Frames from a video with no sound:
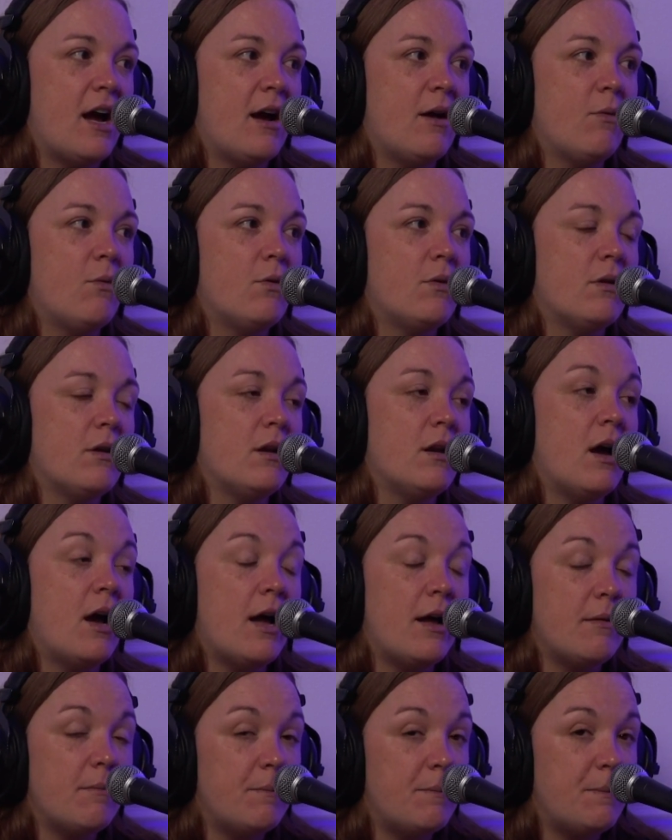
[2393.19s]
I will
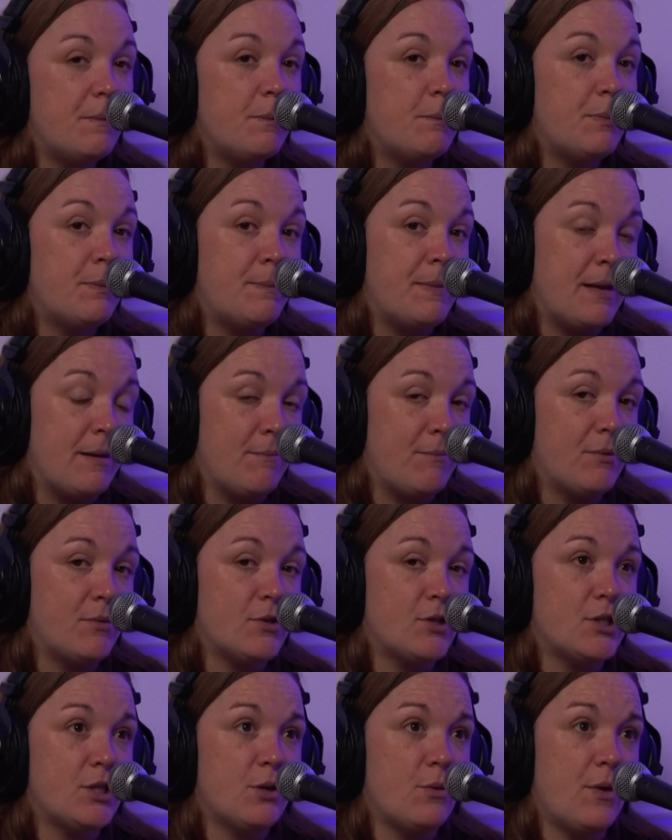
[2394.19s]
not be
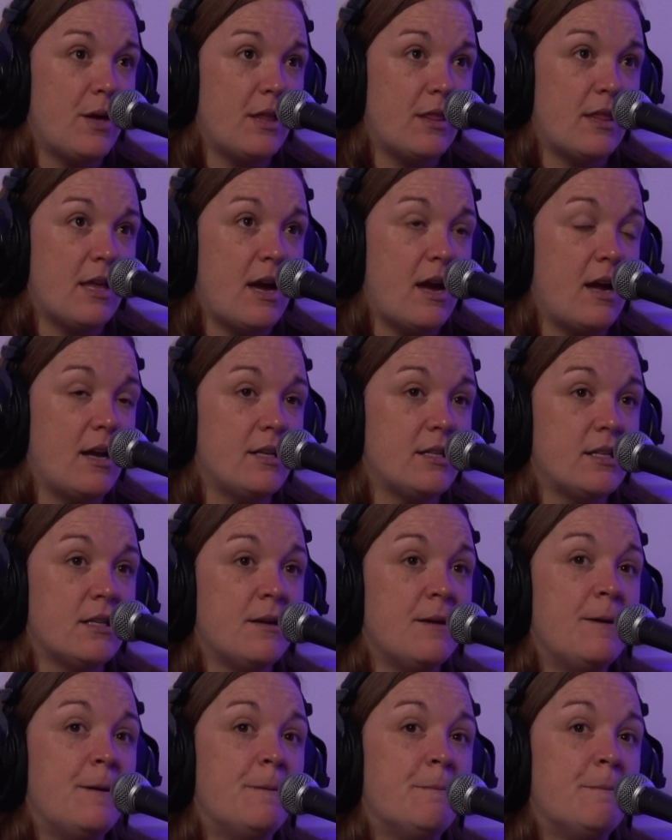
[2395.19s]
pursuing that.